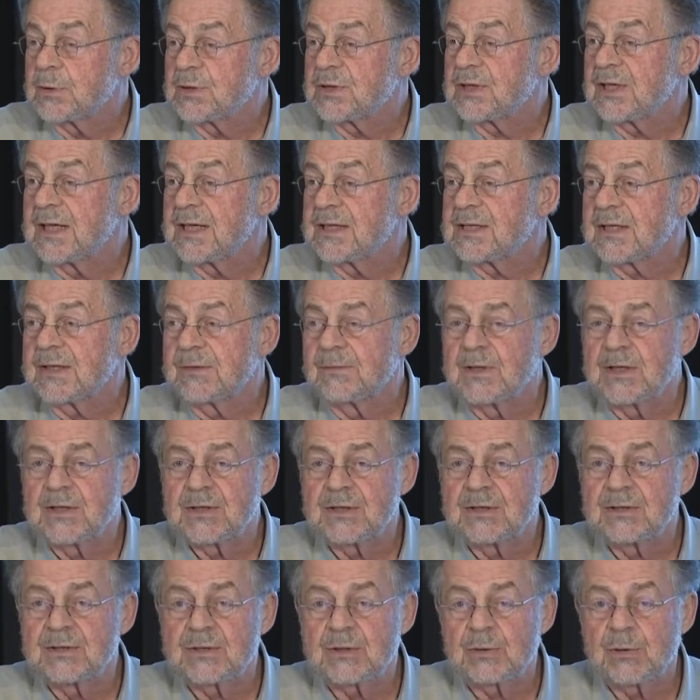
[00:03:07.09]
Science
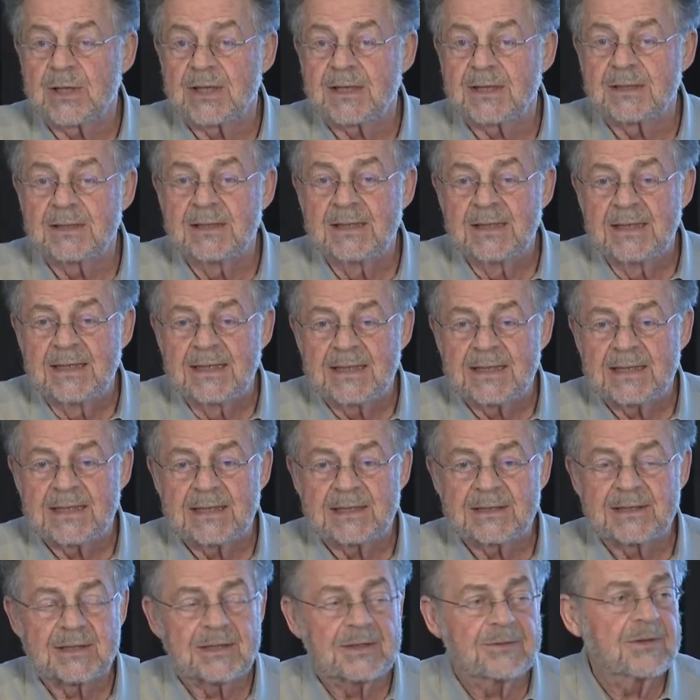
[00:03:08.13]
Division, so I
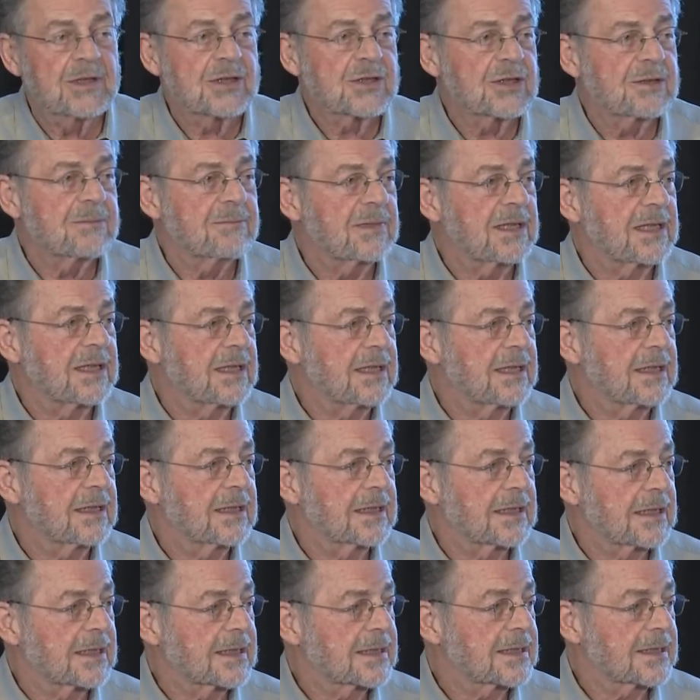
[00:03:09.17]
held a division meeting
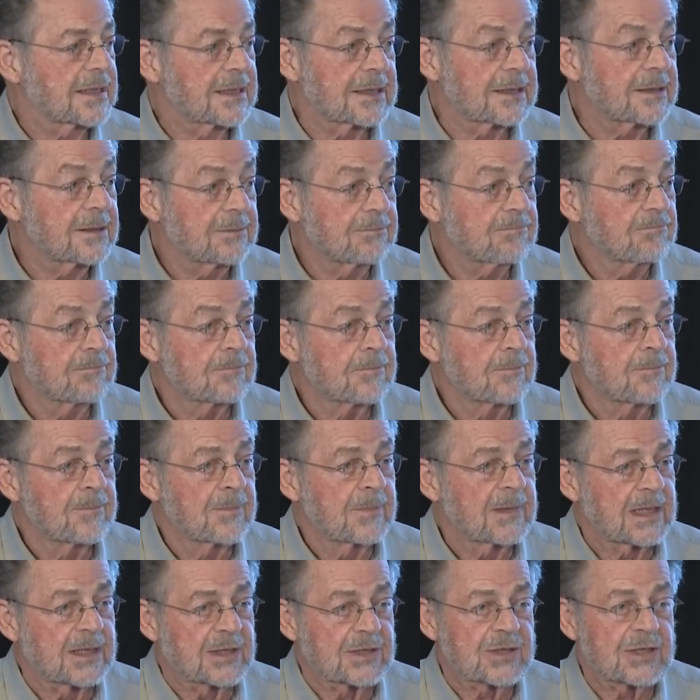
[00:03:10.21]
and I said,
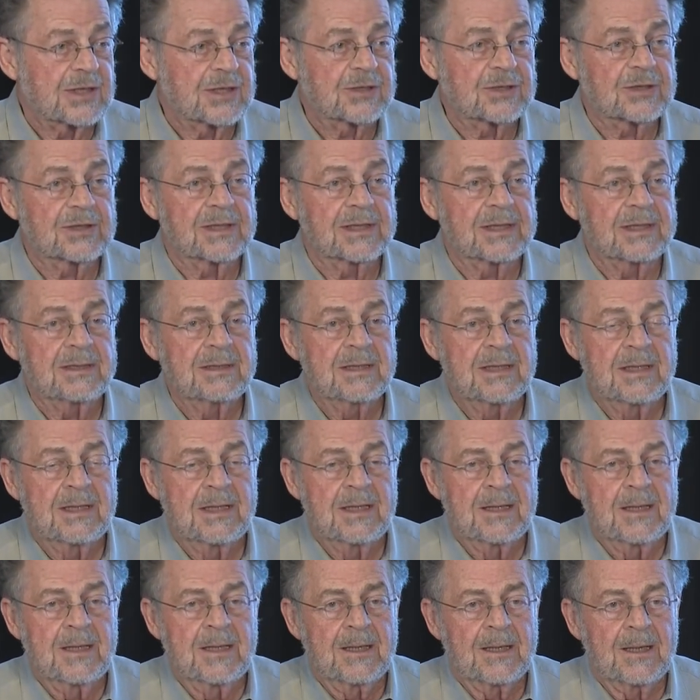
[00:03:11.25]
essentially,
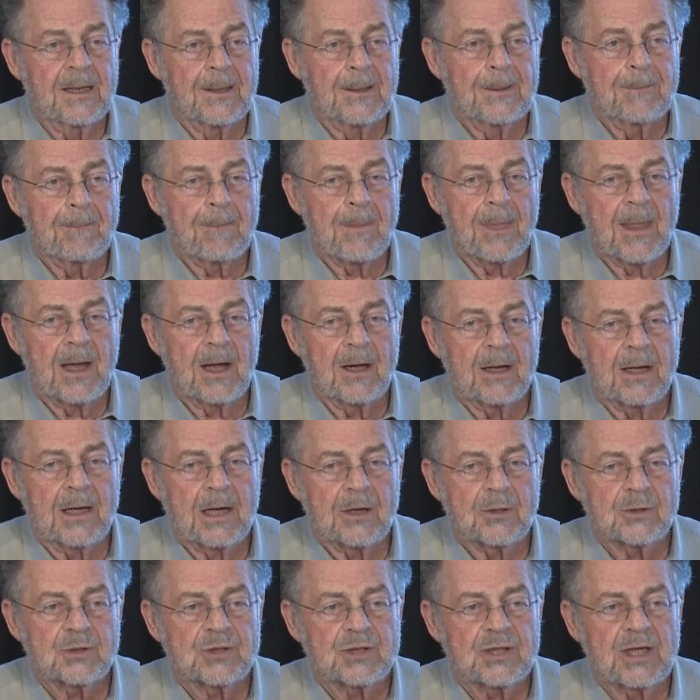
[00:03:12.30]
um,
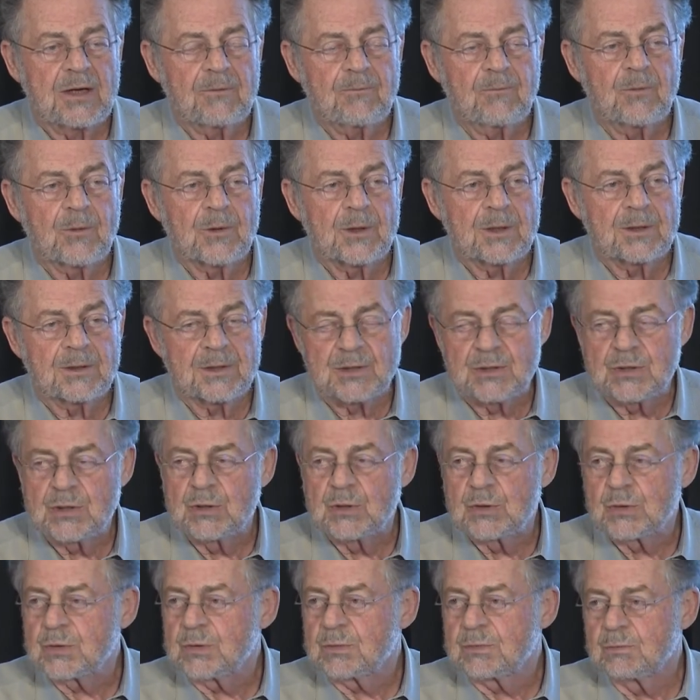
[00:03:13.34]
our software is
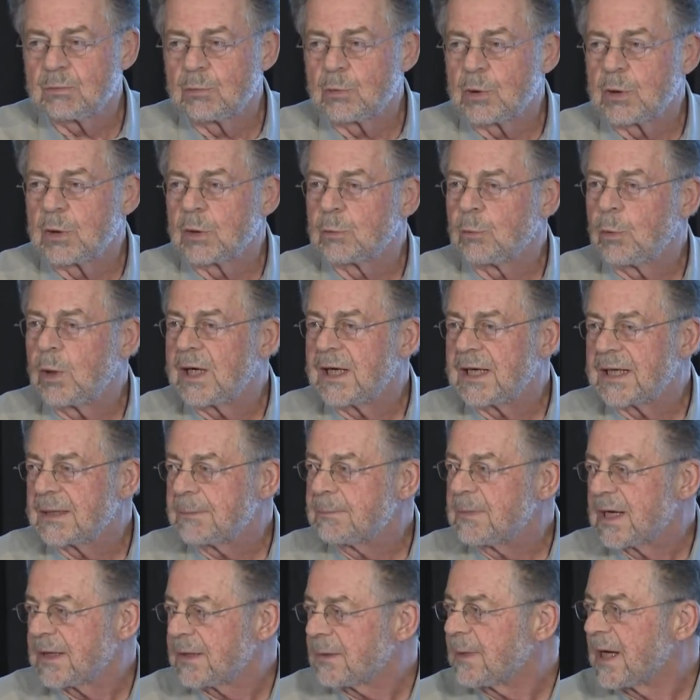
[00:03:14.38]
used worldwide,
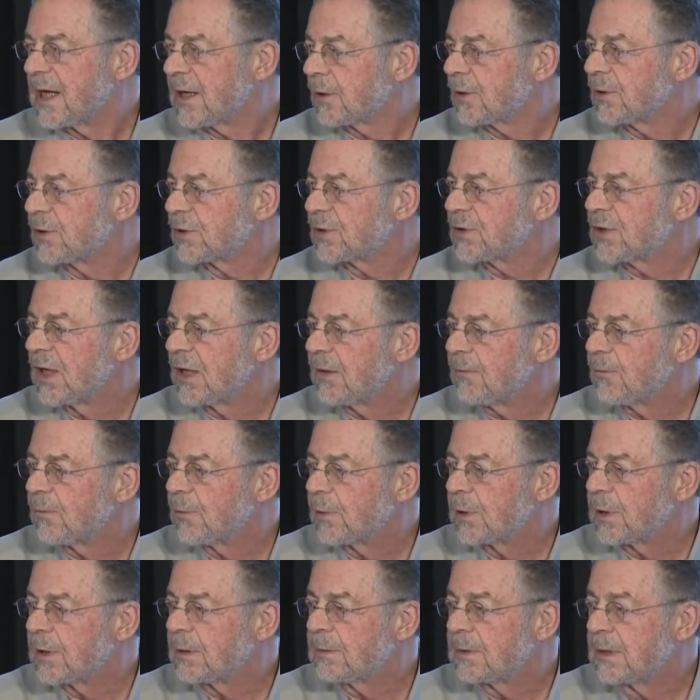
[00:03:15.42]
mathematical
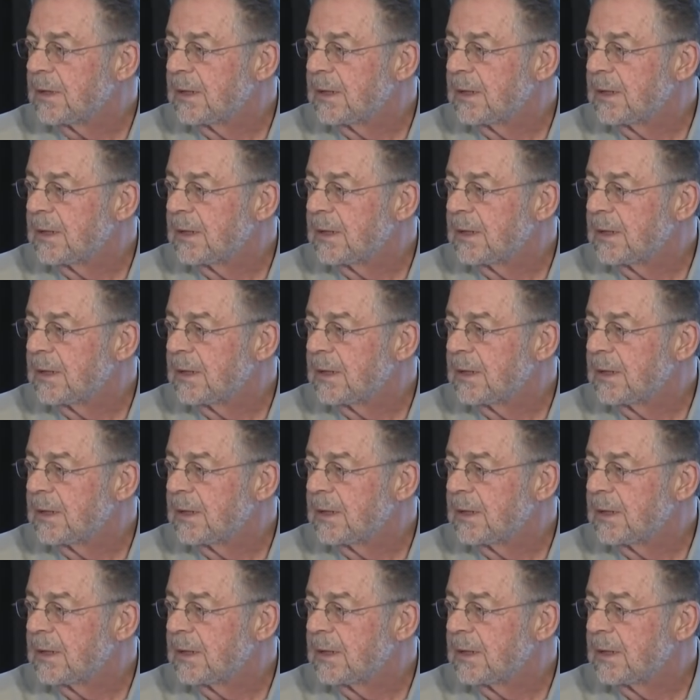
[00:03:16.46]
software